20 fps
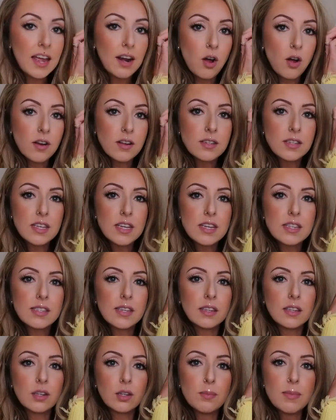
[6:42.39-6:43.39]
and honestly it's
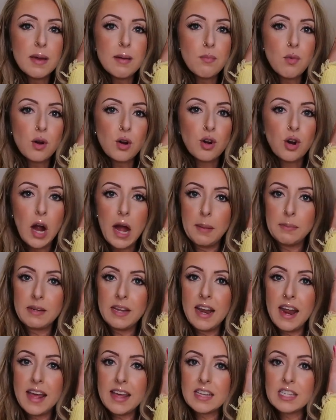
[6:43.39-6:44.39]
a little bit more cropped
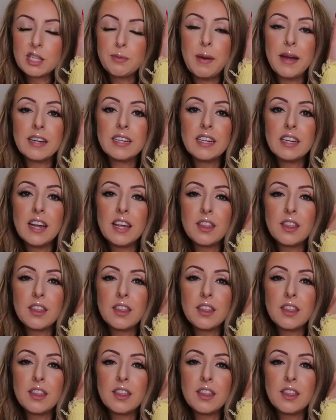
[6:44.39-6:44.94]
than I expected.